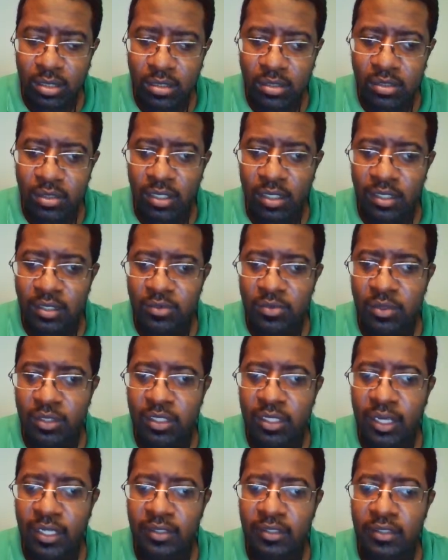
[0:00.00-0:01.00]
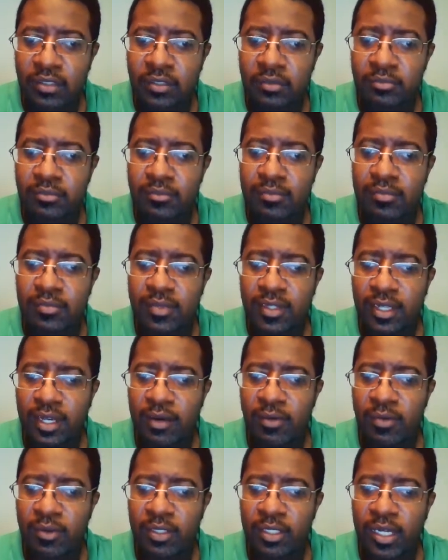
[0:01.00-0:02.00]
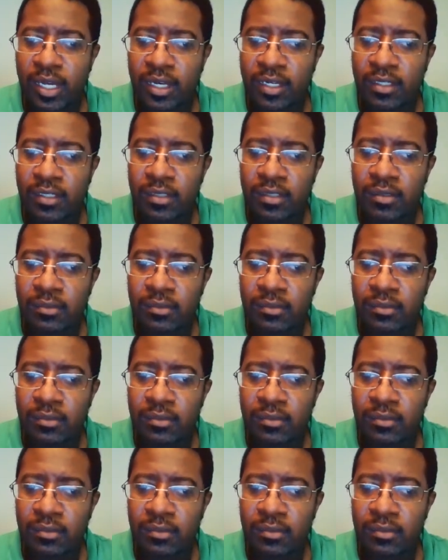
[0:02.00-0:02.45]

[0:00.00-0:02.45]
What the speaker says: This thing is really acting up. I really gotta